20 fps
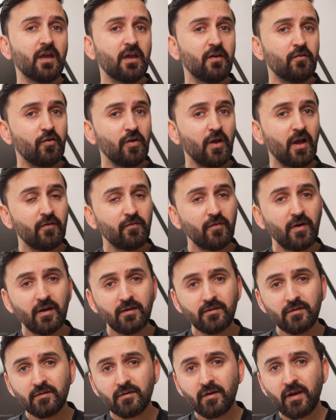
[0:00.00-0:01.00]
if you have
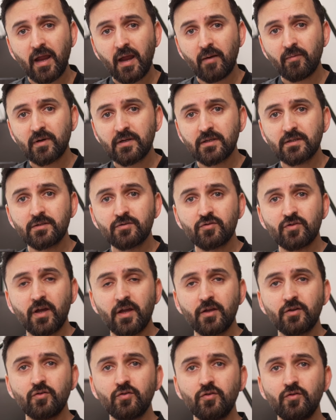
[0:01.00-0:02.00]
other cameras try
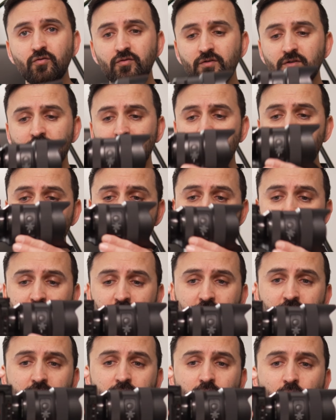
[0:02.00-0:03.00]
to use it on
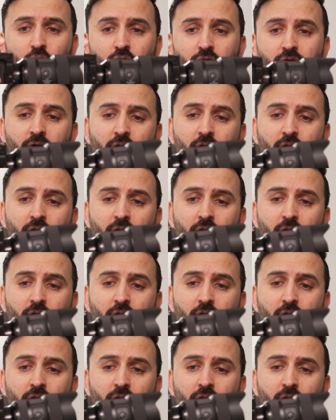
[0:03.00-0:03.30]
reverse mode